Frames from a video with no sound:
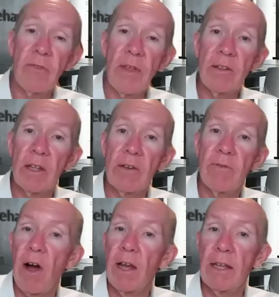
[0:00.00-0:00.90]
think that
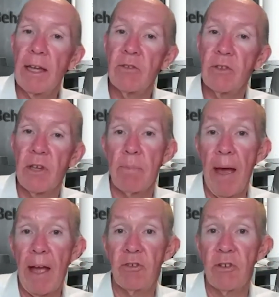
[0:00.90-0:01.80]
if I linked
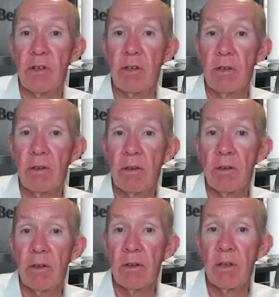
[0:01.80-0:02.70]
compassion,
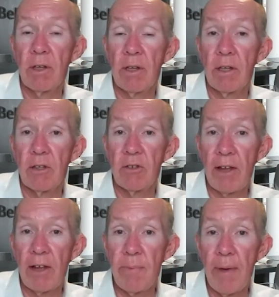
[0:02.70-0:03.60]

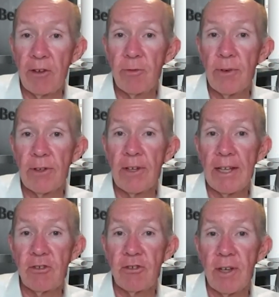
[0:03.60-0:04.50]
change management, and
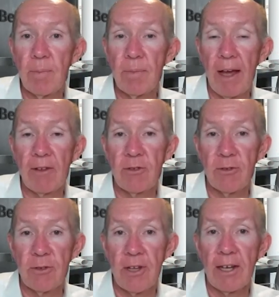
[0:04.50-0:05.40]
leadership,
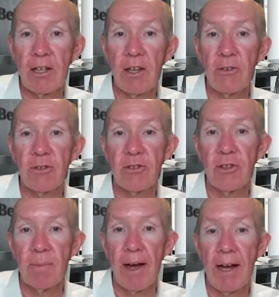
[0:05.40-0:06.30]
that's getting closer to
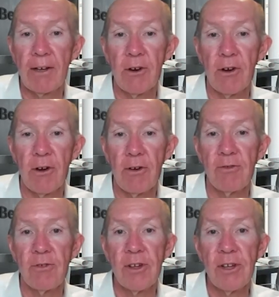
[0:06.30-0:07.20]
the mark of
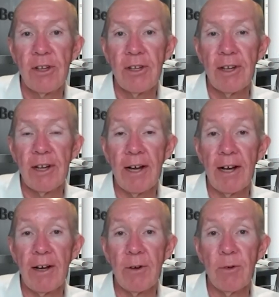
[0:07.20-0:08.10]

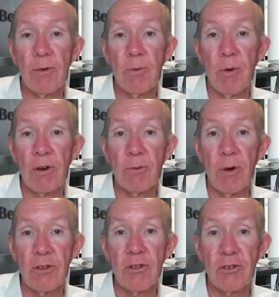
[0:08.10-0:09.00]

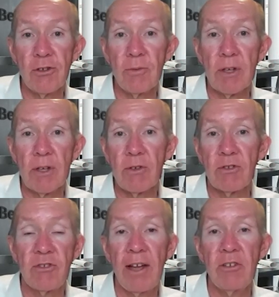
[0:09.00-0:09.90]
what you do, because
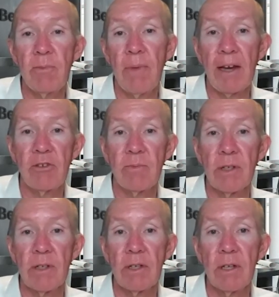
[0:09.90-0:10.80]
change
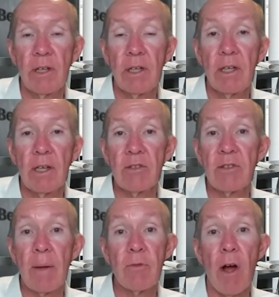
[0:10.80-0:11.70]
management can
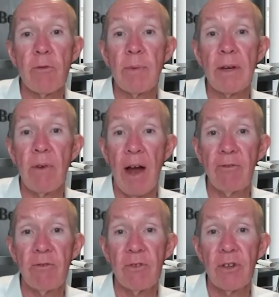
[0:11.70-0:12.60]
sometimes be
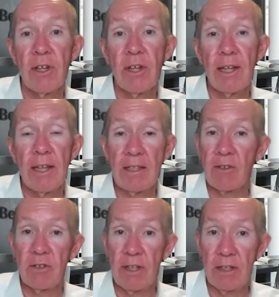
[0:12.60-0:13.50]
rough. It
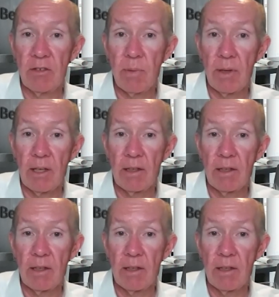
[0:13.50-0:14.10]
doesn't need to be.